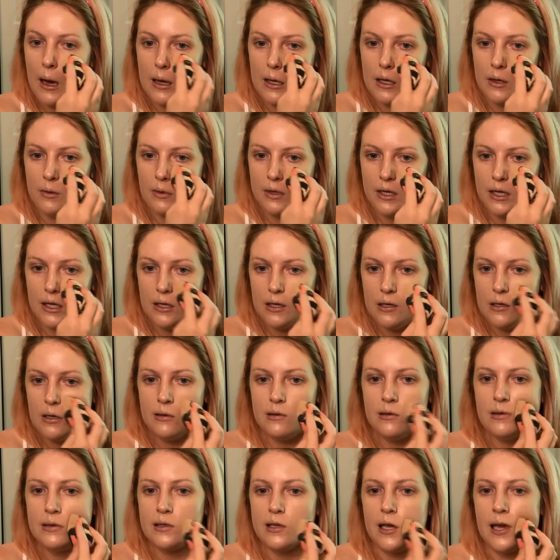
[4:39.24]
you would need to
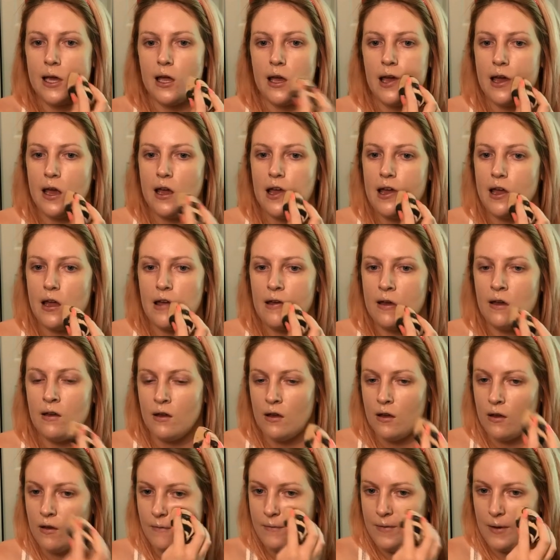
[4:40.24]
use like a
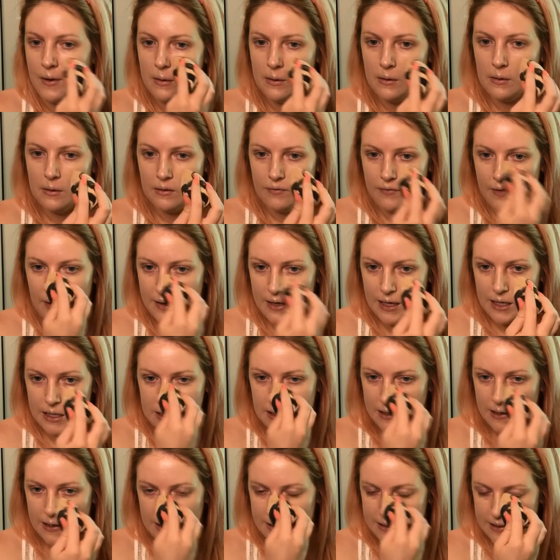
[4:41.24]

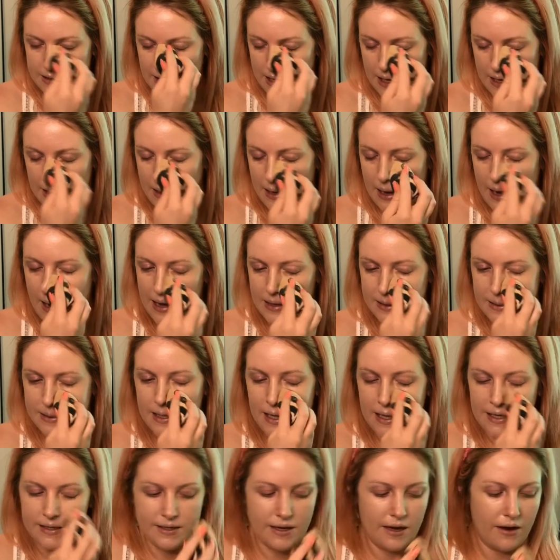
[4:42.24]
foundation that's like has
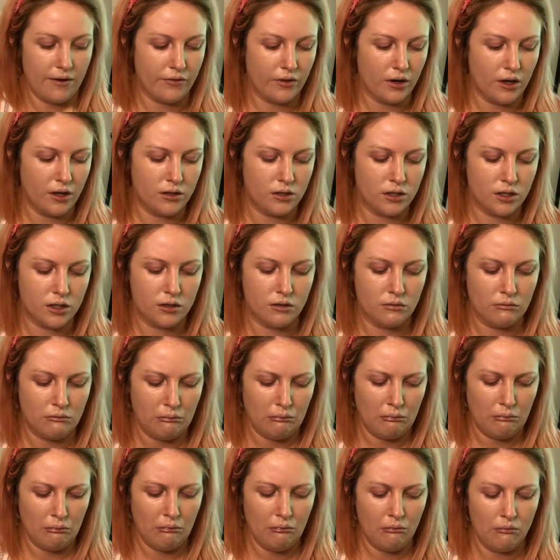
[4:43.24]
less coverage.
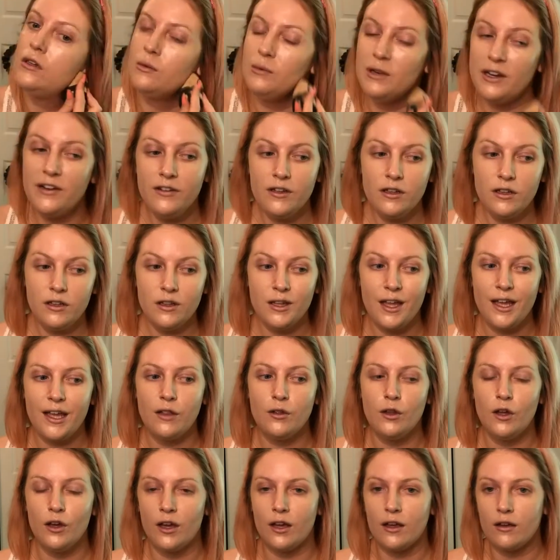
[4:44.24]
But I feel like,
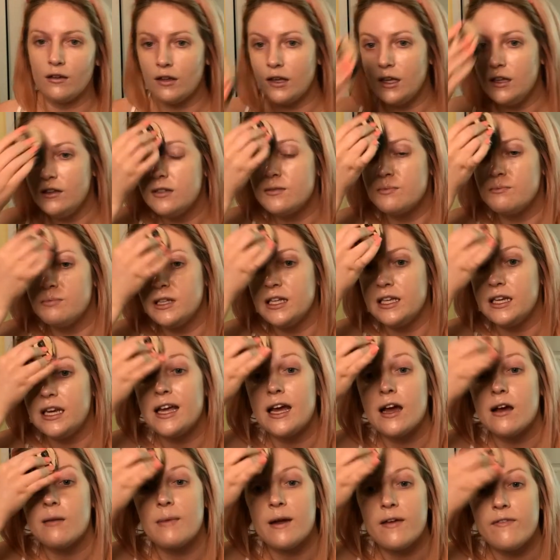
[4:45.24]
look, it's blending
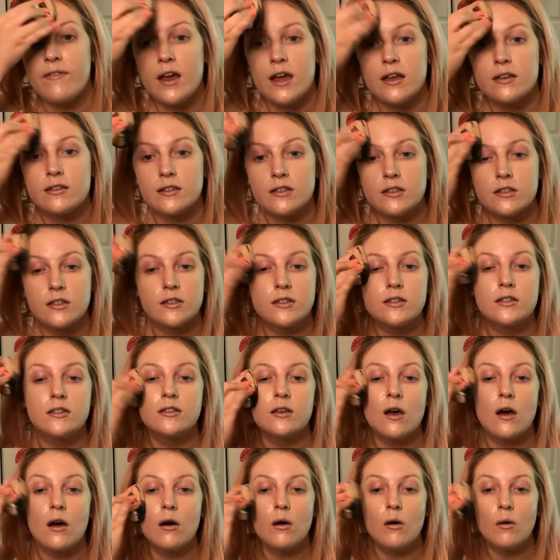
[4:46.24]
out my face
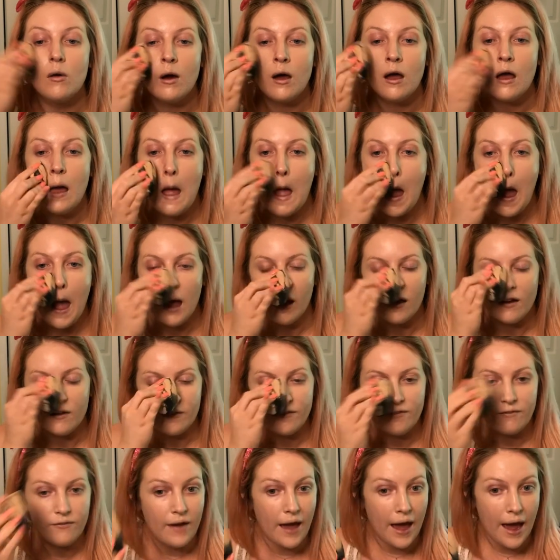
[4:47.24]
so
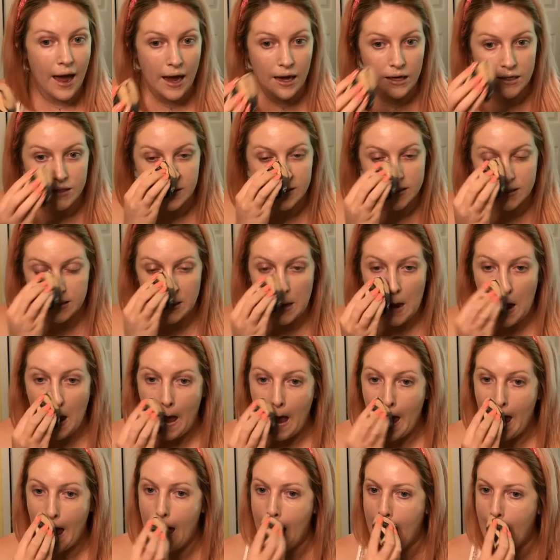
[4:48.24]
fast.
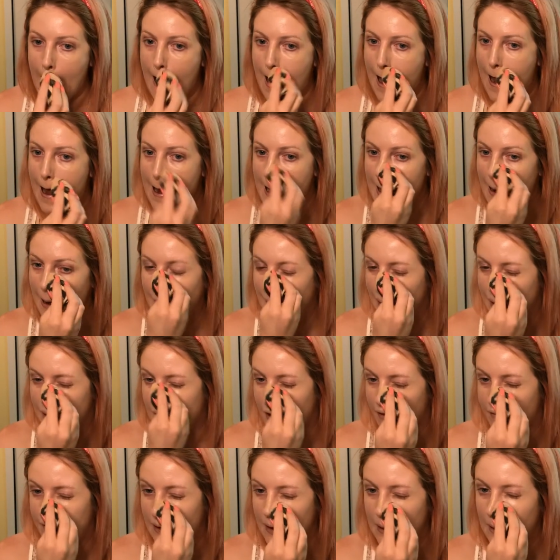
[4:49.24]
I
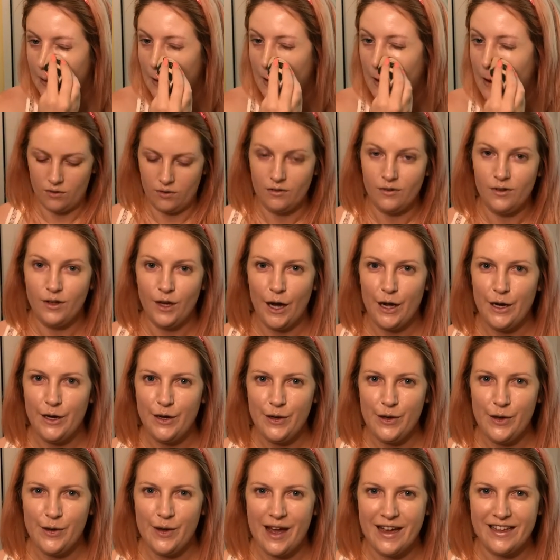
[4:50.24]
love it. I know
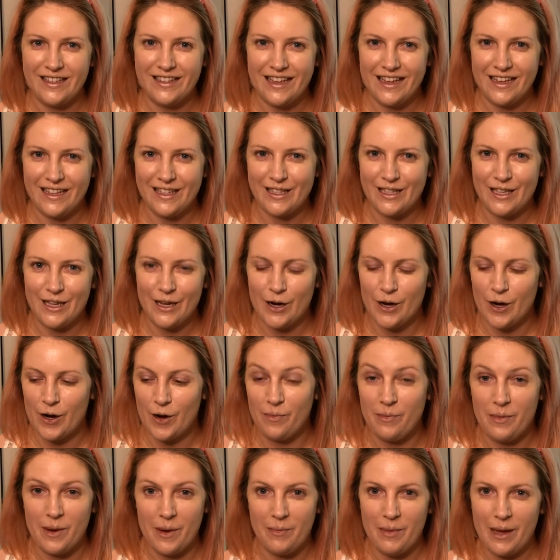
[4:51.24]
you guys can't see her,
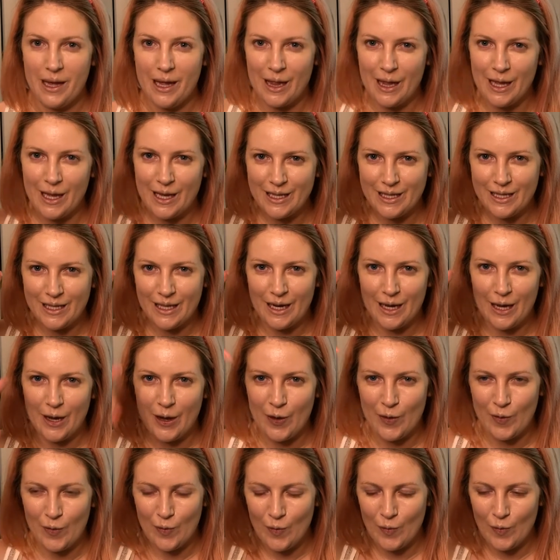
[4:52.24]
but Bailey is sitting
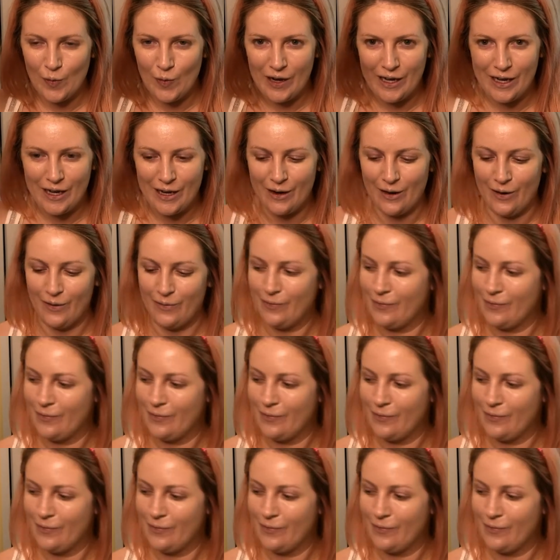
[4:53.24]
right here.